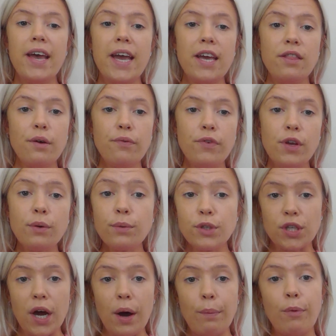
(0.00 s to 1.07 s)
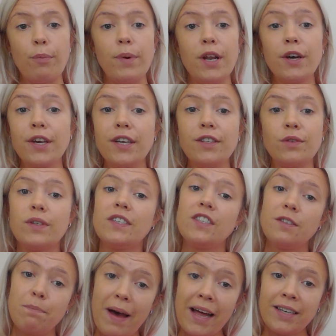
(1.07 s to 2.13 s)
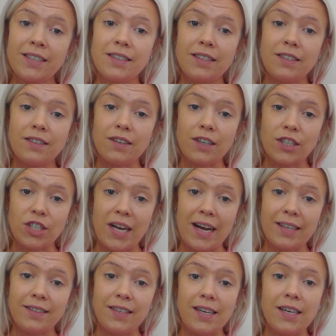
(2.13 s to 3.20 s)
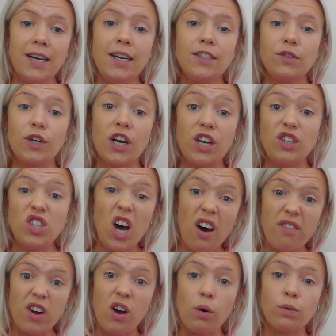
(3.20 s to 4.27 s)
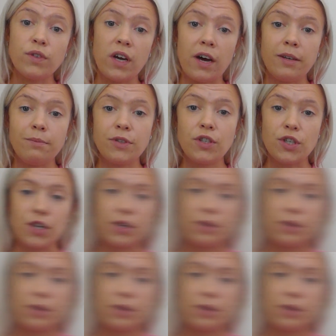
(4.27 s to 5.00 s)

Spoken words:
In the future, we'll be looking to expand this functionality to include other goal types